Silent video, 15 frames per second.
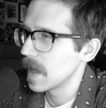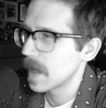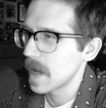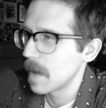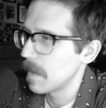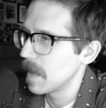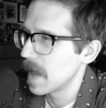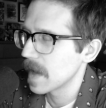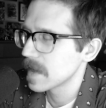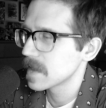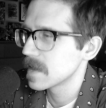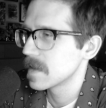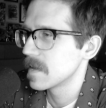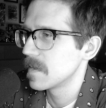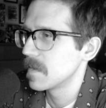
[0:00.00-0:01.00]

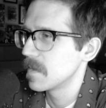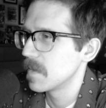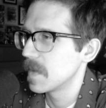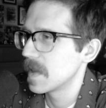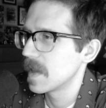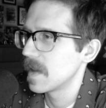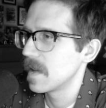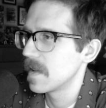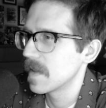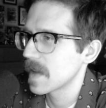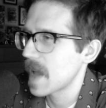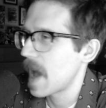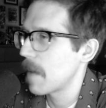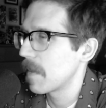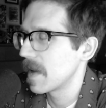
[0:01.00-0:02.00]
complex. But
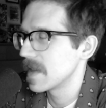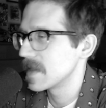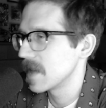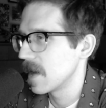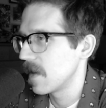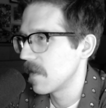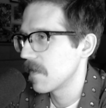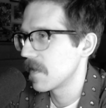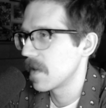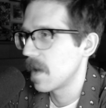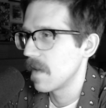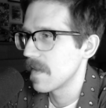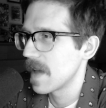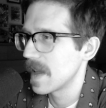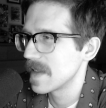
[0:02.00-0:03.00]
the combat itself and
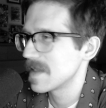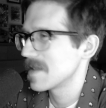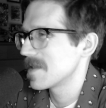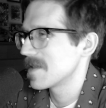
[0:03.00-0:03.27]
all that,